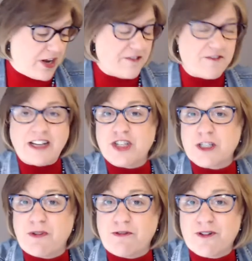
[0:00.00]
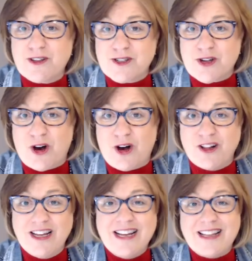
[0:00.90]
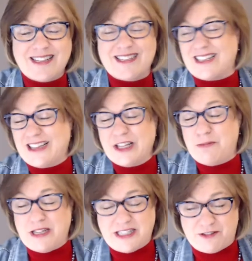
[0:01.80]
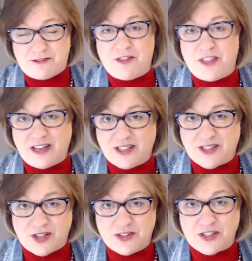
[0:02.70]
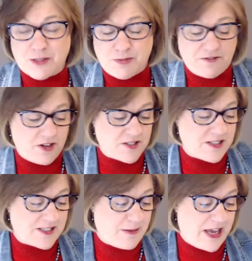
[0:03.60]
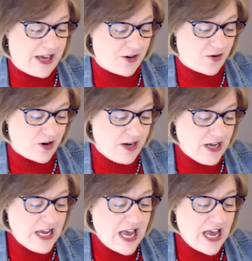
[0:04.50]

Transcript: In fact, just before this call, this is a little bit different than consultants, but it falls in the same category.